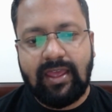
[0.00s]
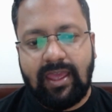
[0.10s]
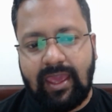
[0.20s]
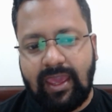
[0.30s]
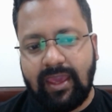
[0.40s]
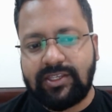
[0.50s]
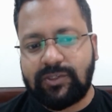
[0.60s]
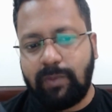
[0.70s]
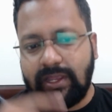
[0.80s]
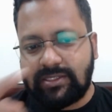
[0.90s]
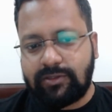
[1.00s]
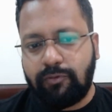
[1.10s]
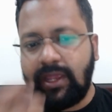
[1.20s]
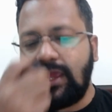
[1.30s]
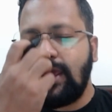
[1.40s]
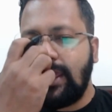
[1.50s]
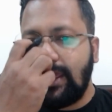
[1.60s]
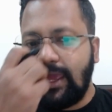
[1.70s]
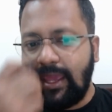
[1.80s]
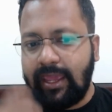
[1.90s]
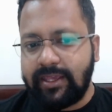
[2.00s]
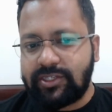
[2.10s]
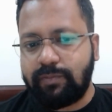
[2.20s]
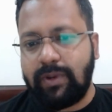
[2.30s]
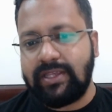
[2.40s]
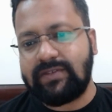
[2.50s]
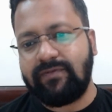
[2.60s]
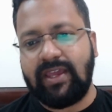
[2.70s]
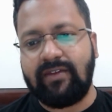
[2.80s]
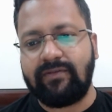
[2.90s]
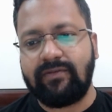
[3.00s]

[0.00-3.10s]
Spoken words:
As +3, As +5.